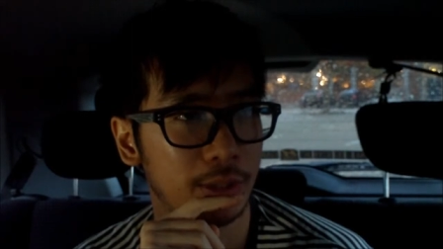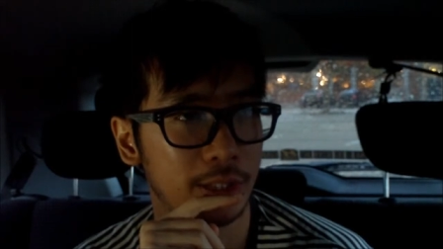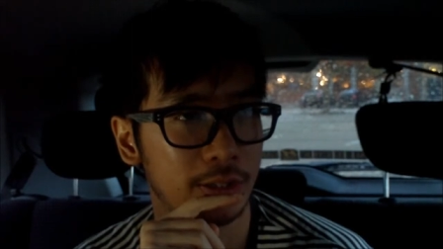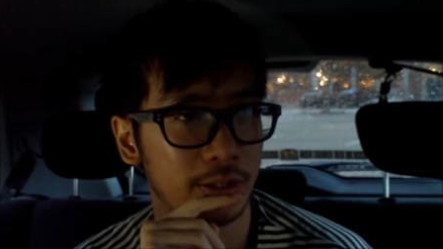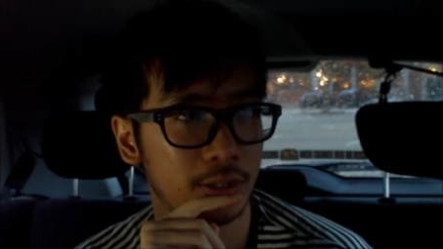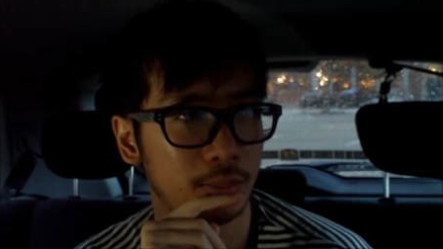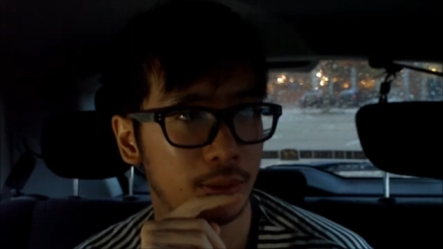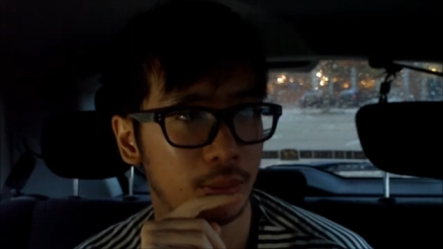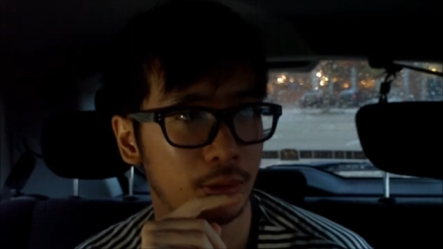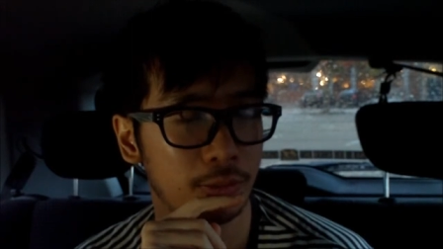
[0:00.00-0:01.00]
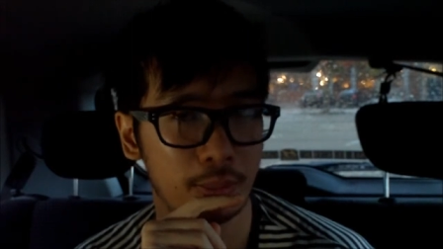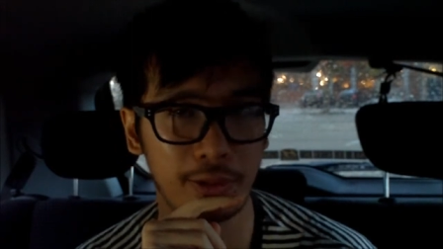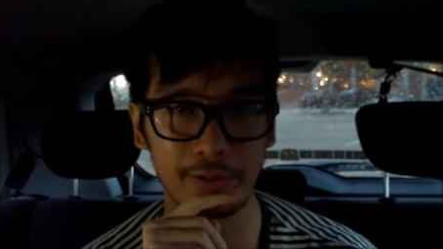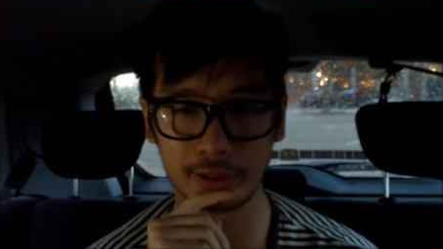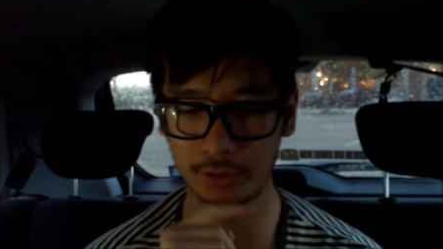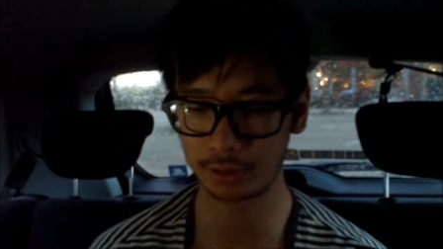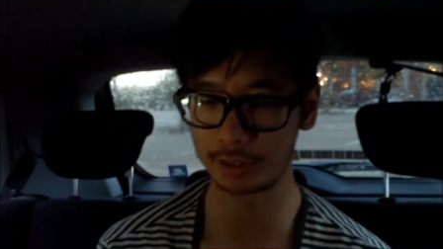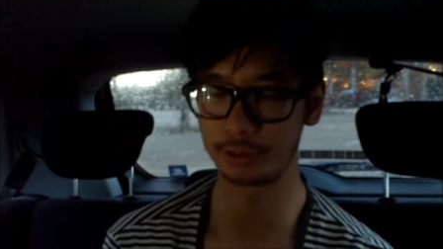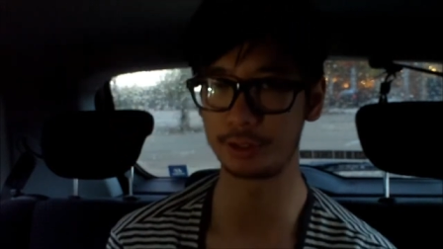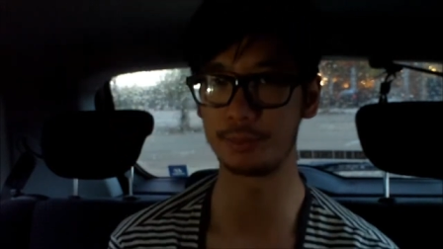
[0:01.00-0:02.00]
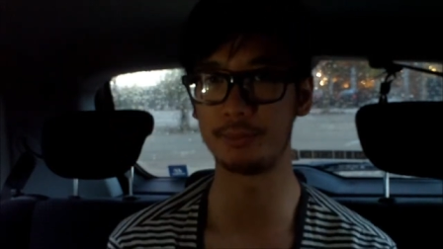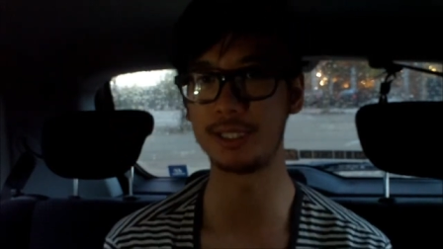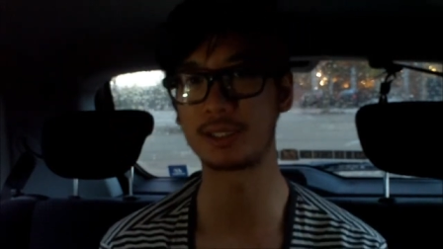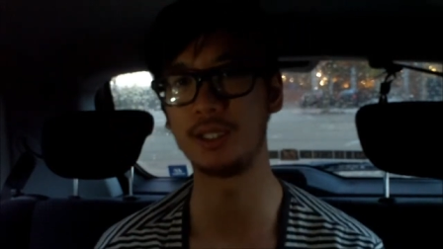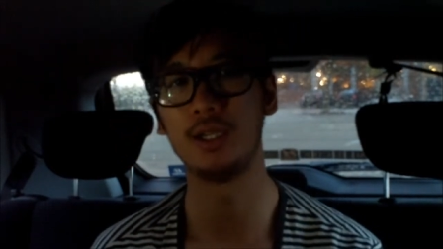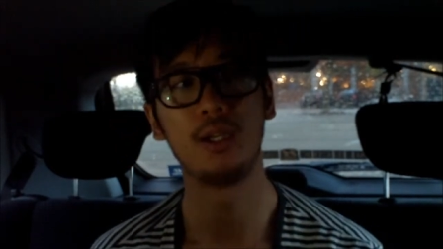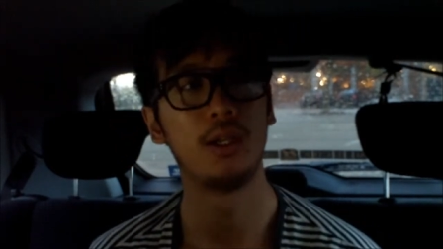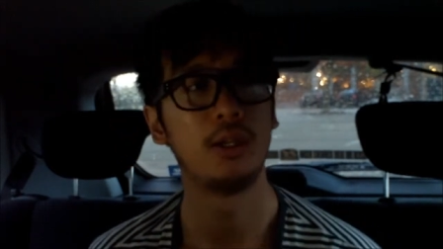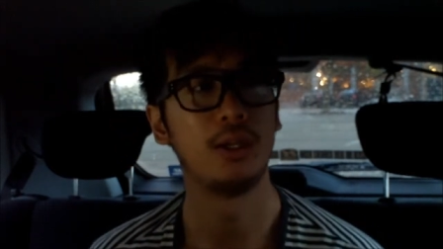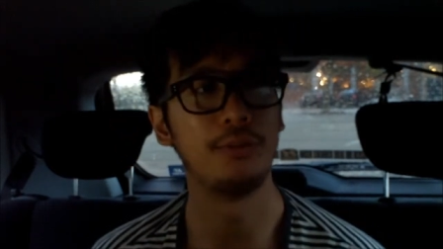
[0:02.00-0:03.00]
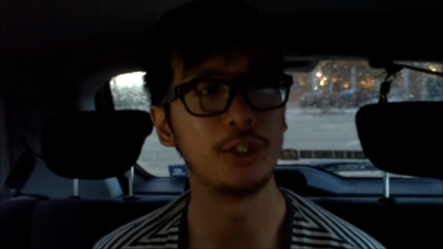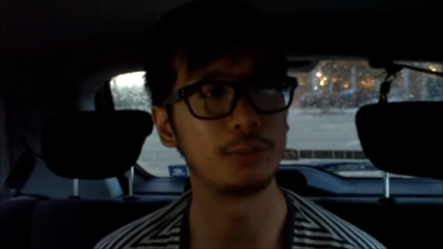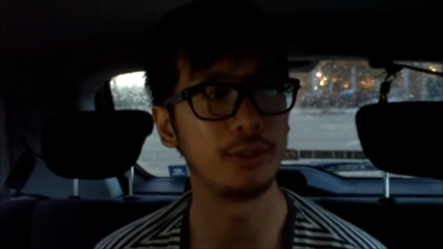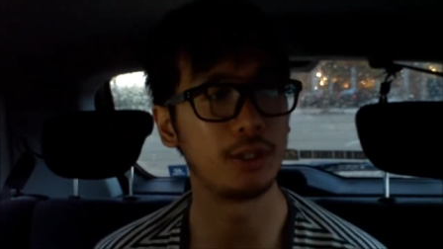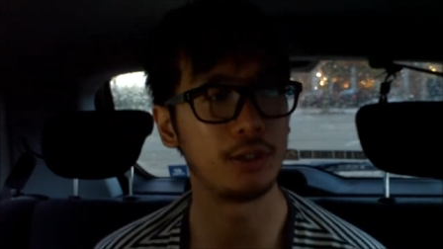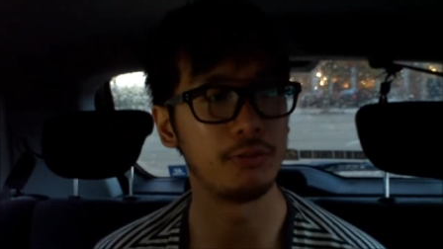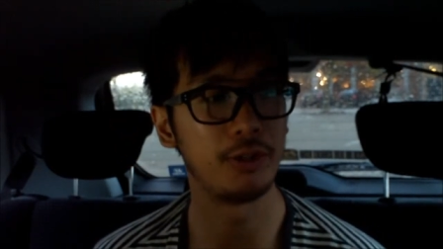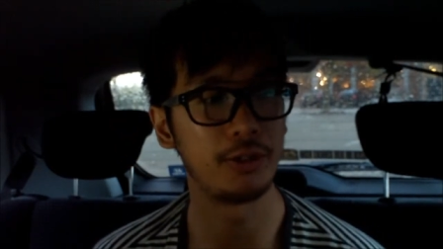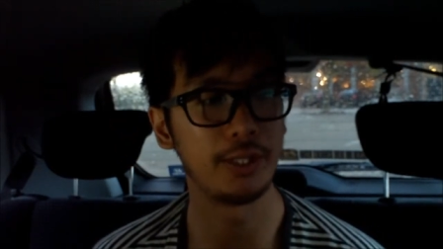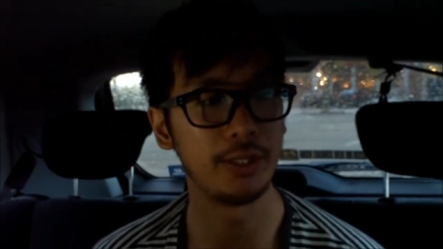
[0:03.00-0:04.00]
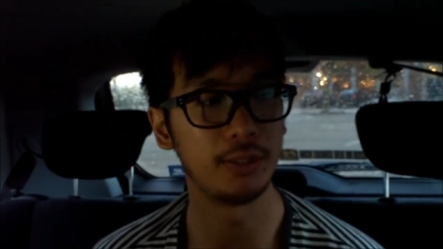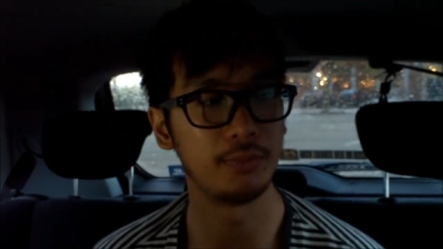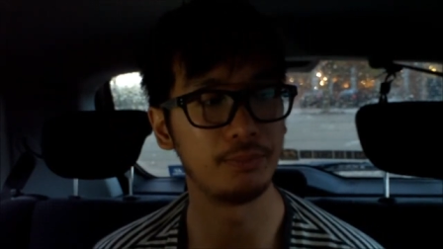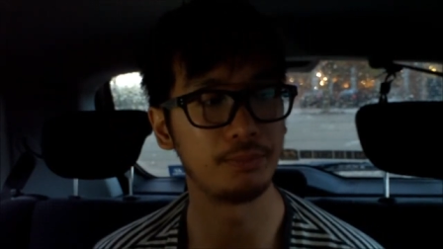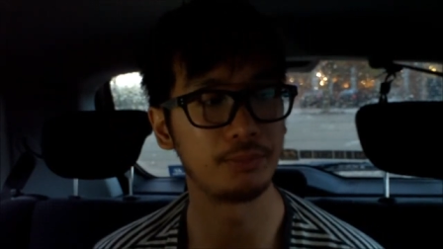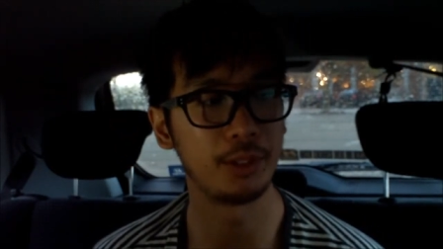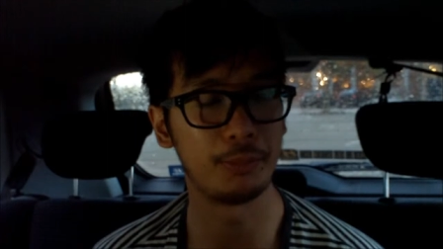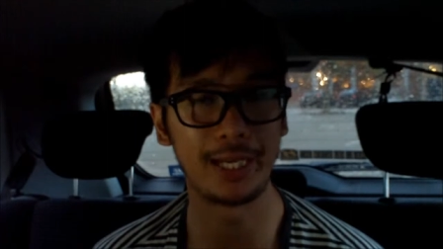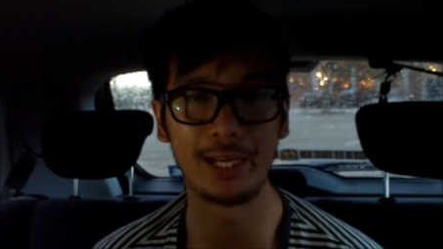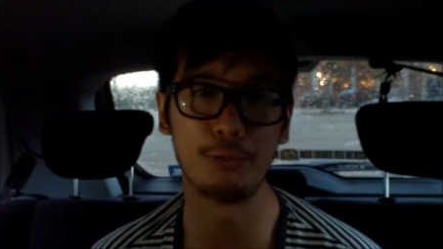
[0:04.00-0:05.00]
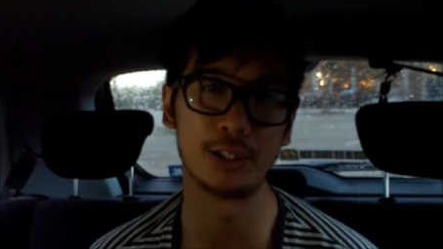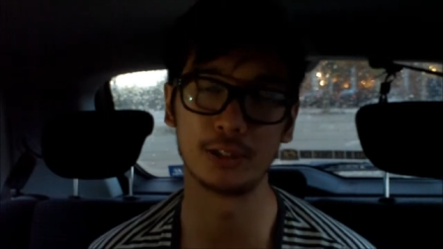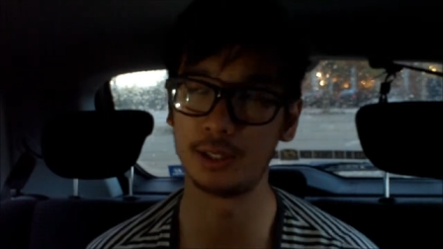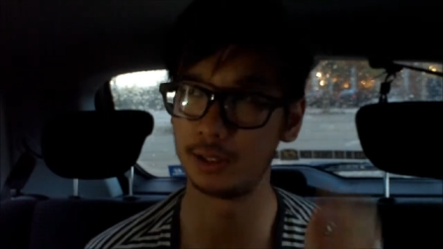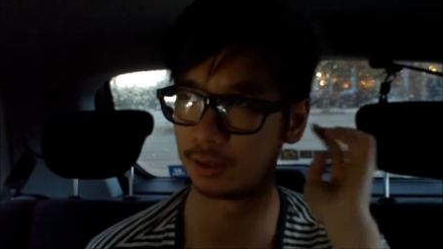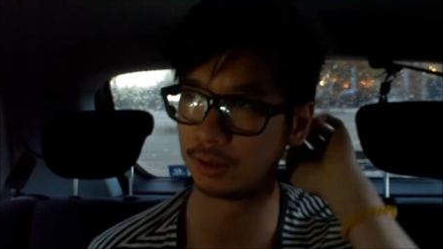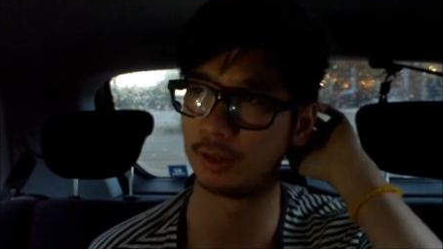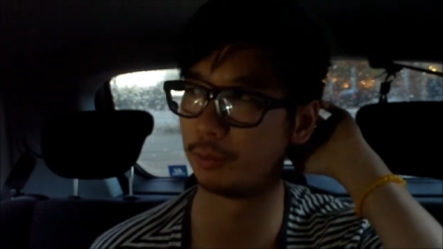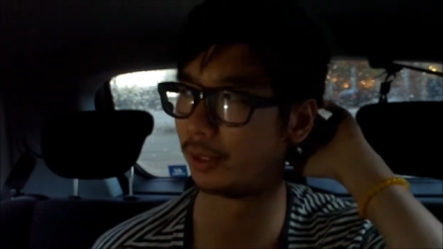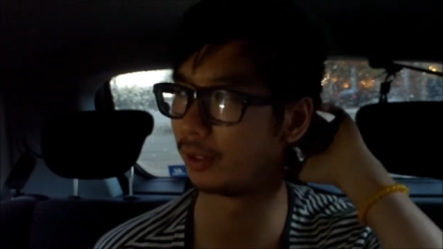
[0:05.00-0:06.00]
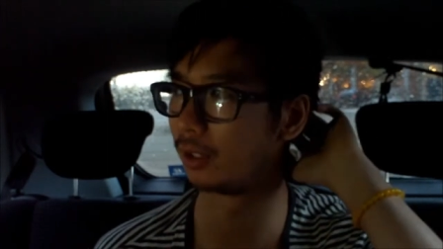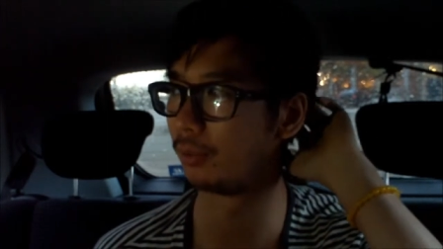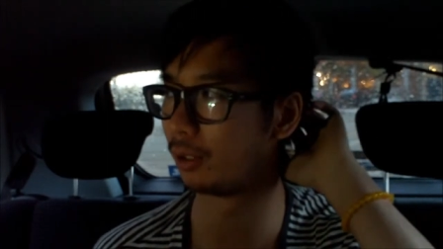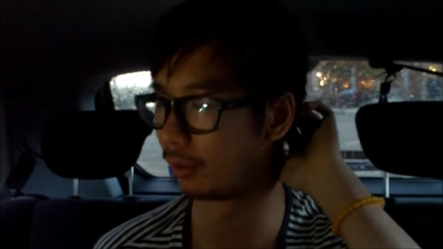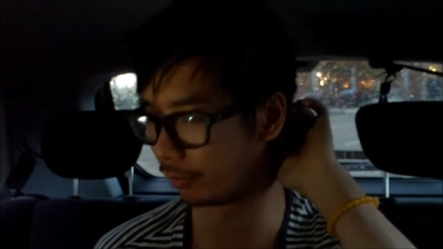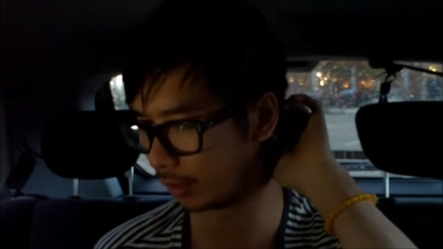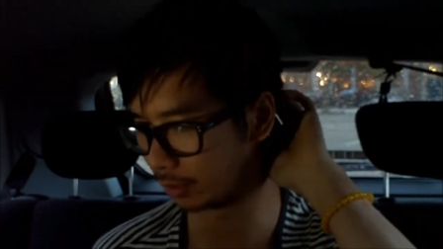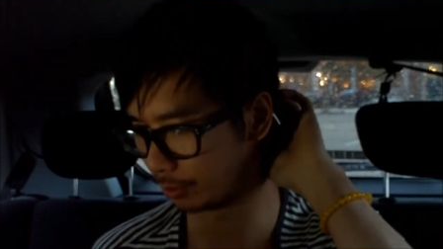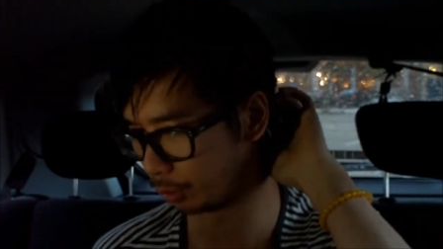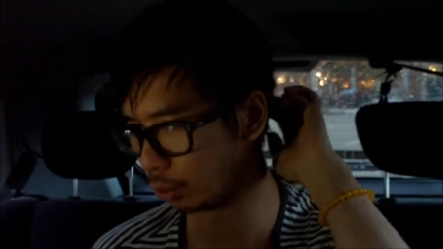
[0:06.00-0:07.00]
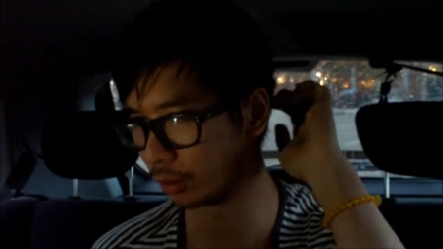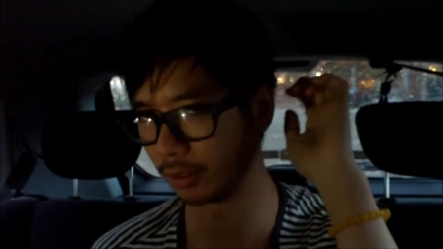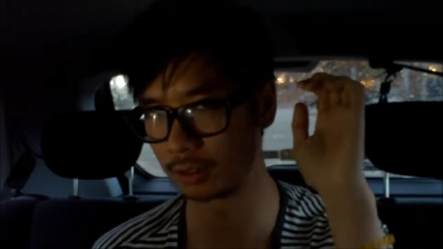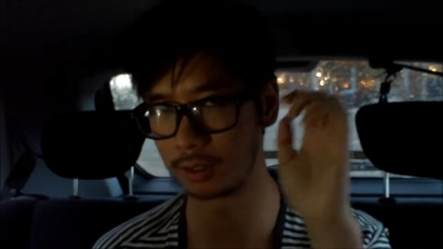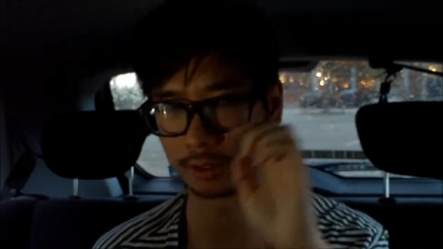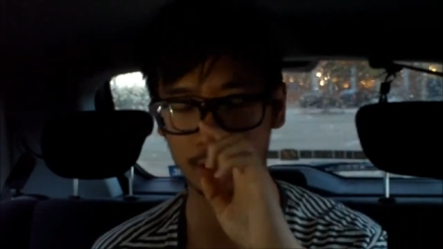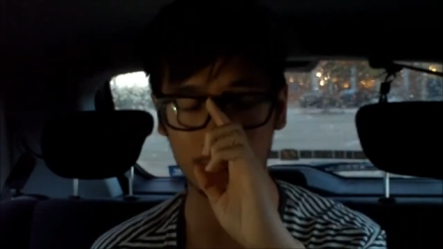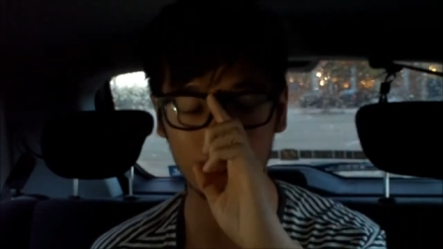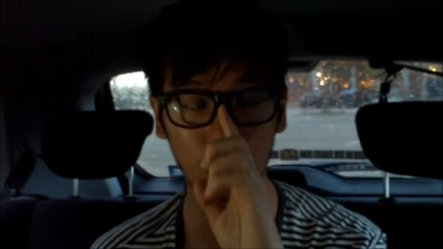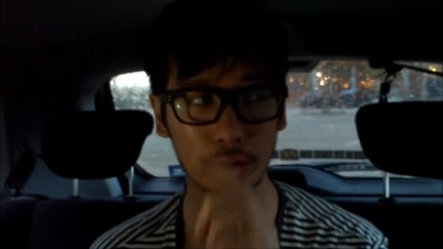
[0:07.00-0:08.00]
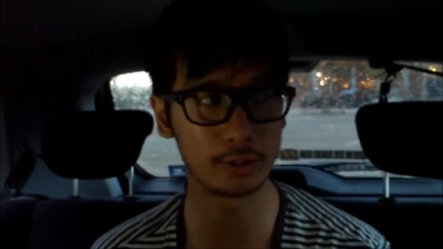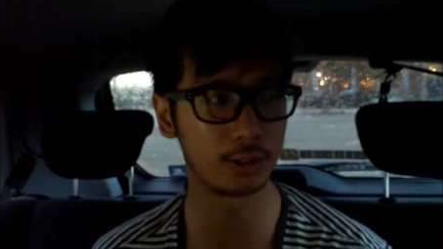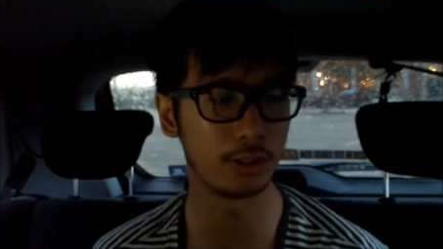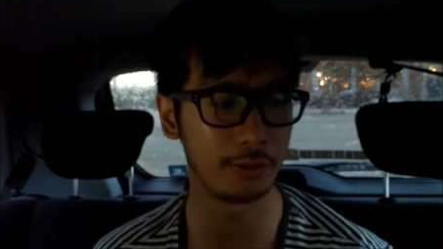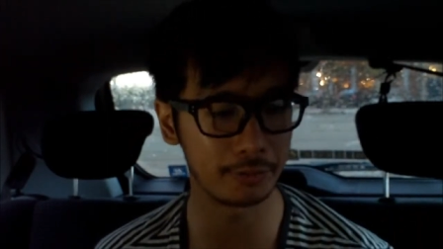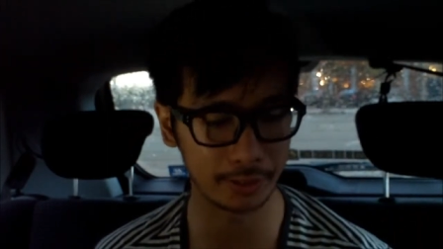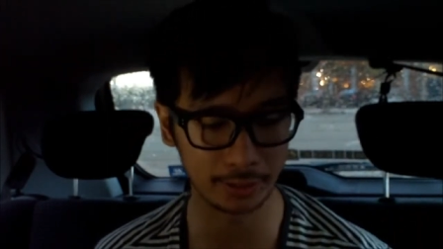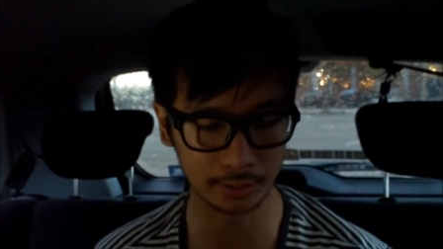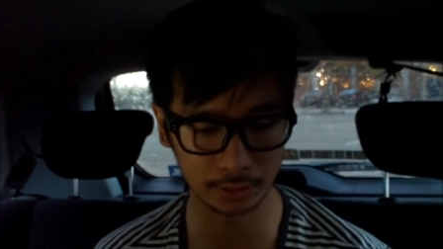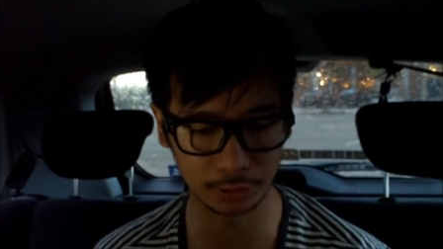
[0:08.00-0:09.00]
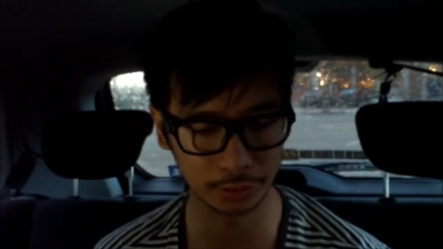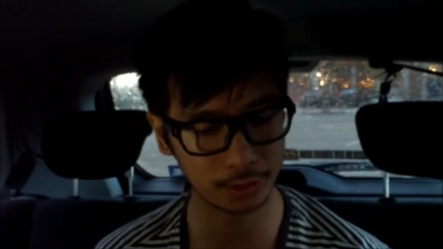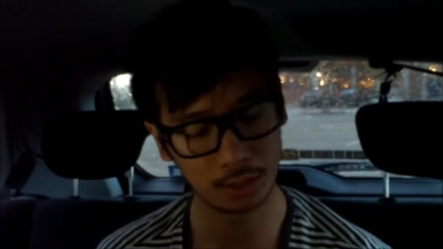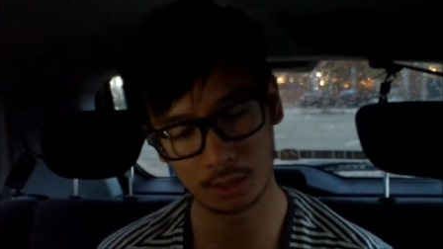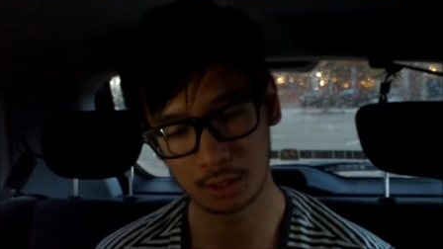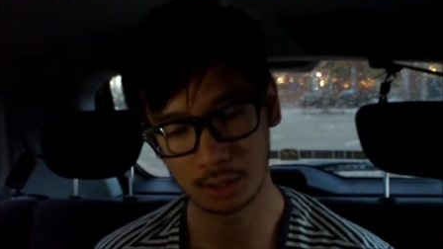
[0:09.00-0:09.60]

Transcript: mentioned this in my, one of my previous volume entries, but basically I've just been kind of very um, in my head recently, and I've been thinking about a lot of things. I've been organizing a lot, uh, organizing a lot of things, and just.